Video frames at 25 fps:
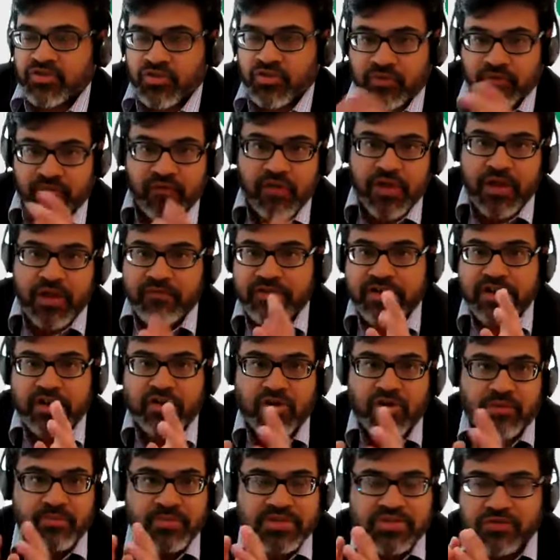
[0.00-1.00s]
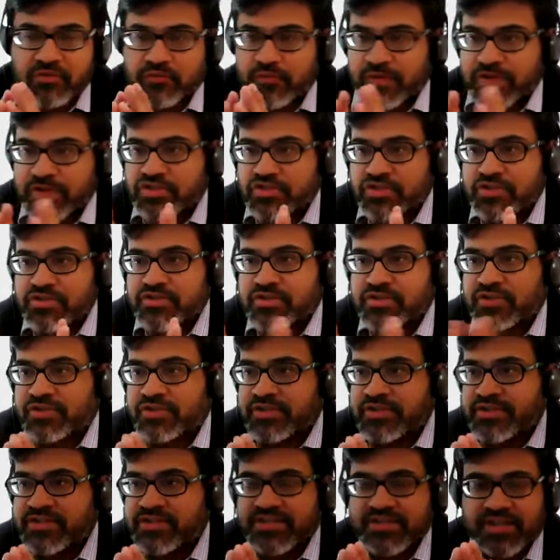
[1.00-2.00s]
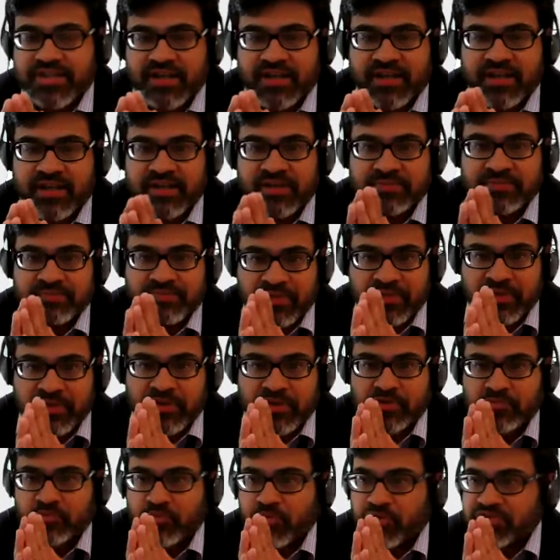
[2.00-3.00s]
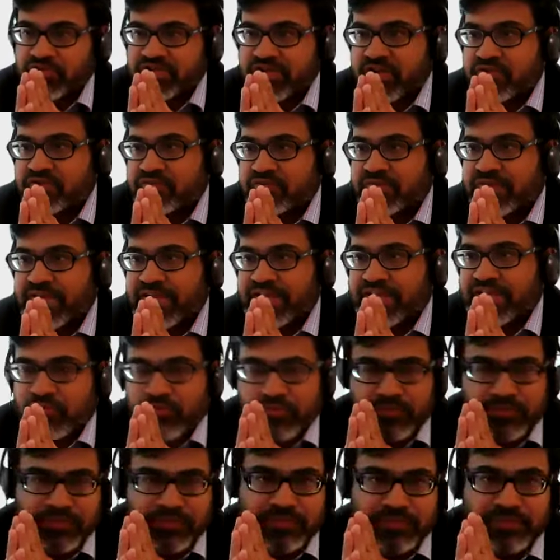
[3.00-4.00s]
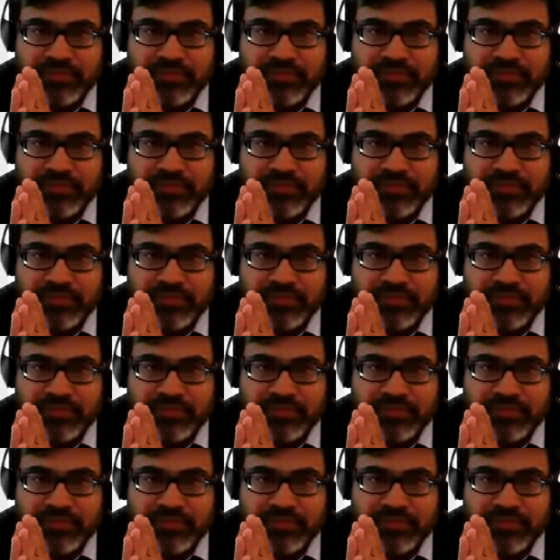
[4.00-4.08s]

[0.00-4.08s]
So if you have any comments or questions on this, you could pause now. Thank you.